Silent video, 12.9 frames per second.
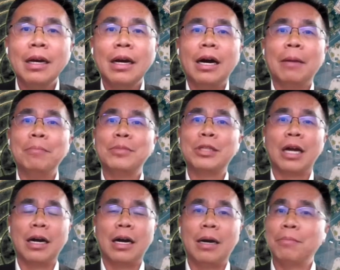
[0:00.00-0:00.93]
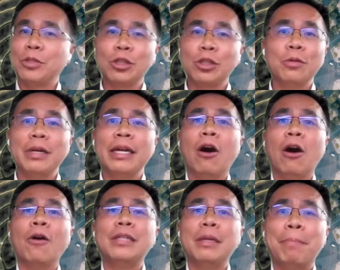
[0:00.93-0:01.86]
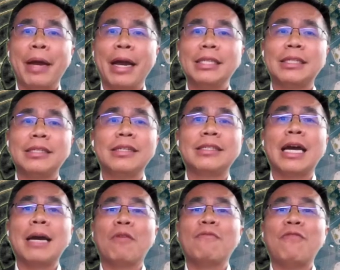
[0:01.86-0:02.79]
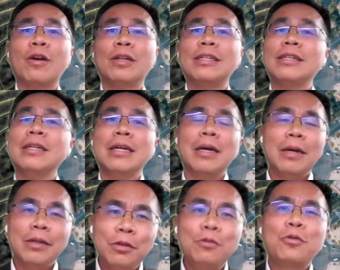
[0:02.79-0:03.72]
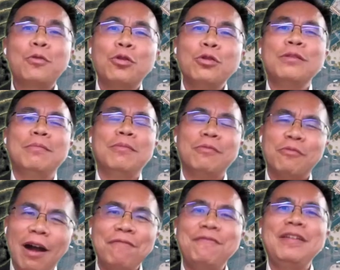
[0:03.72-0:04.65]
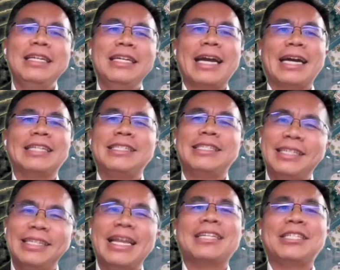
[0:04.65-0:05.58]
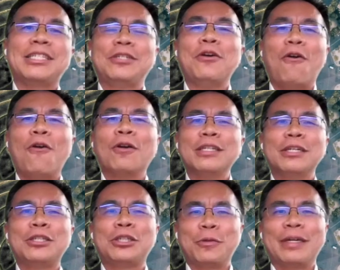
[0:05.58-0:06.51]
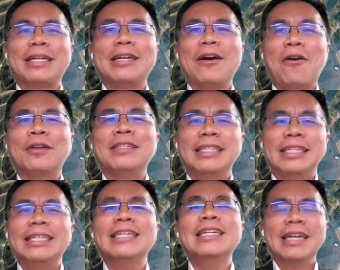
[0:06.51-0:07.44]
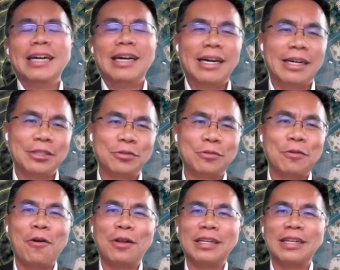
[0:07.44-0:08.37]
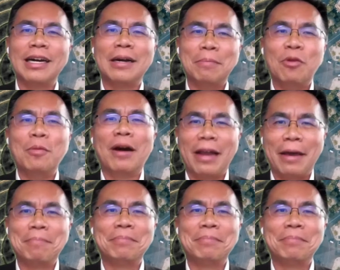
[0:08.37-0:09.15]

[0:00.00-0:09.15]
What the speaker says: So it all depends the type of order. You could roughly guess that's your order showing on the so-called mobile app.